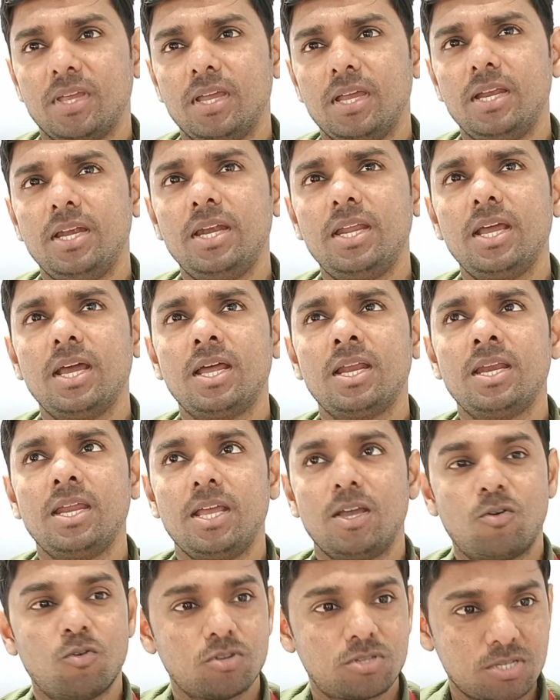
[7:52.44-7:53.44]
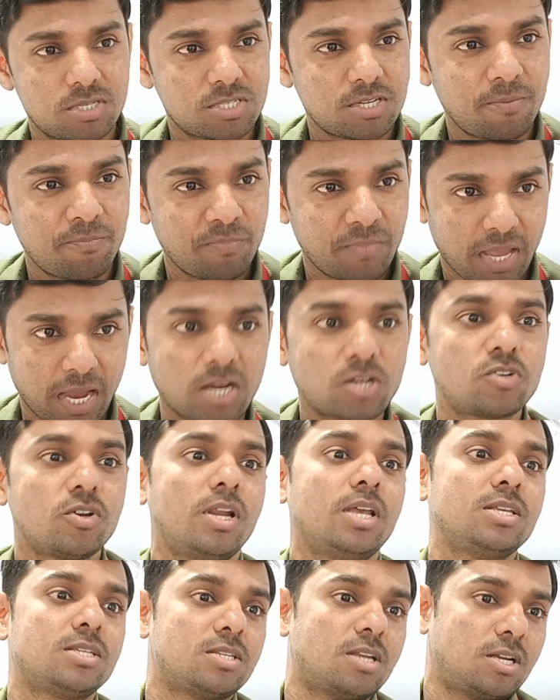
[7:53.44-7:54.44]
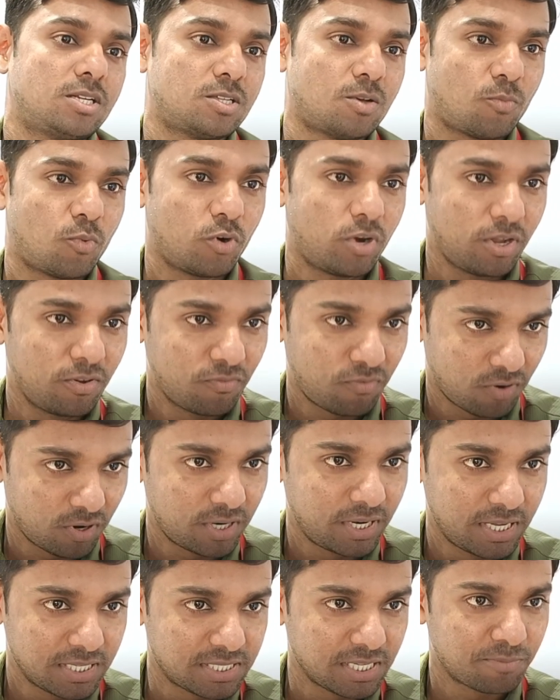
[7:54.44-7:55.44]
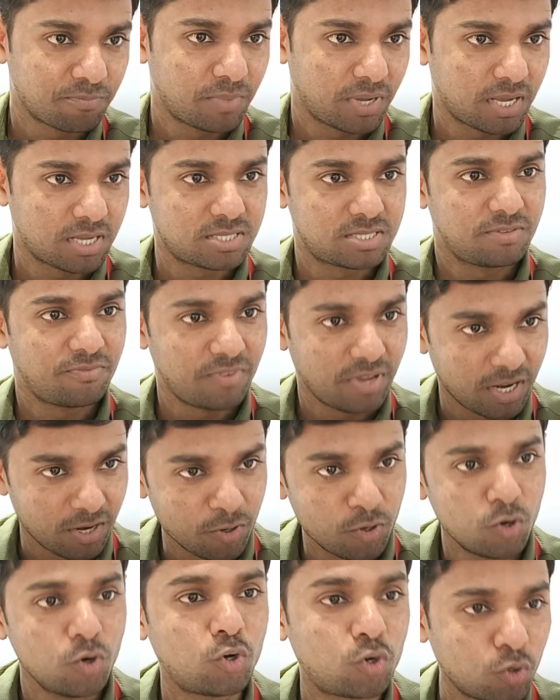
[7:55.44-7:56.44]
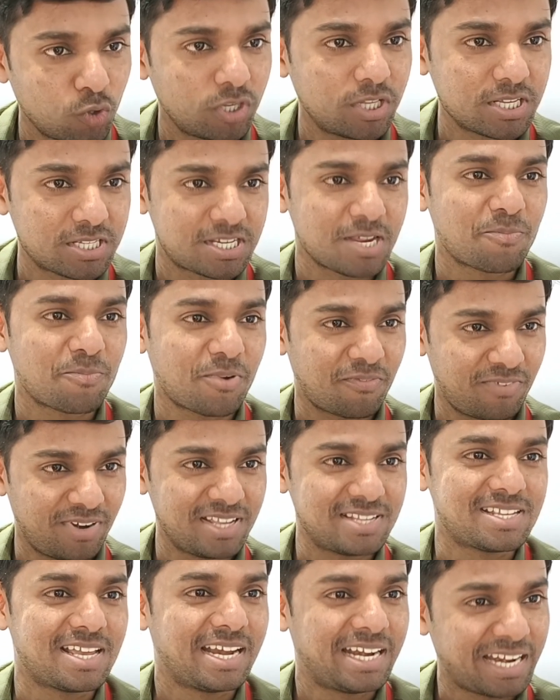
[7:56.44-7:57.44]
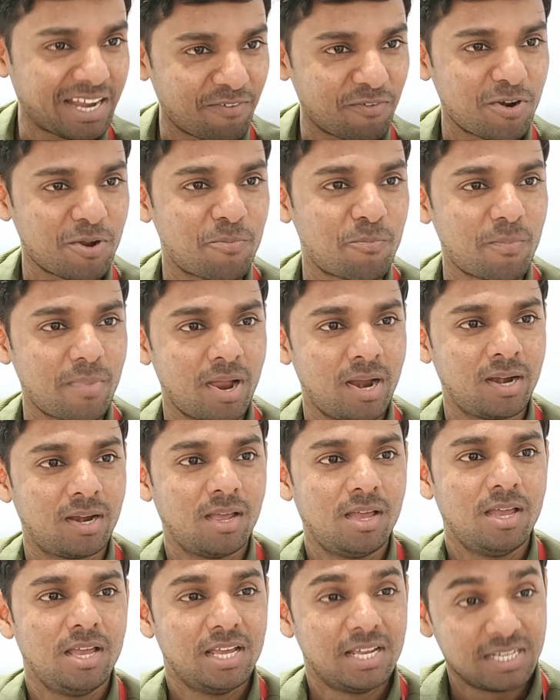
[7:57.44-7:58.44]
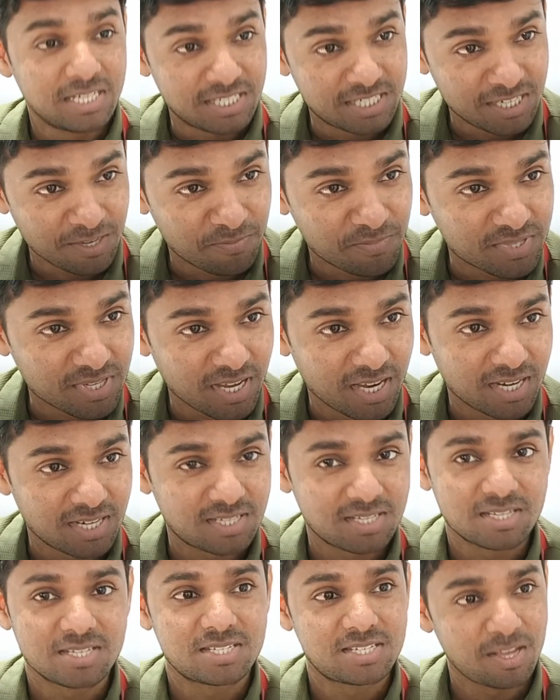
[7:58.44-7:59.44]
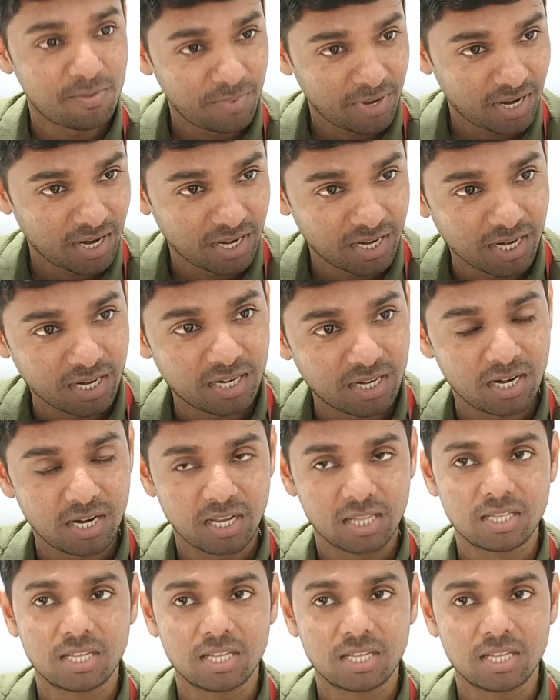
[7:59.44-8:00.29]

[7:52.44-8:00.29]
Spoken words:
Indian ecosystem actually is not supporting for design because we are new to this type of design development, chipsets, semiconductor and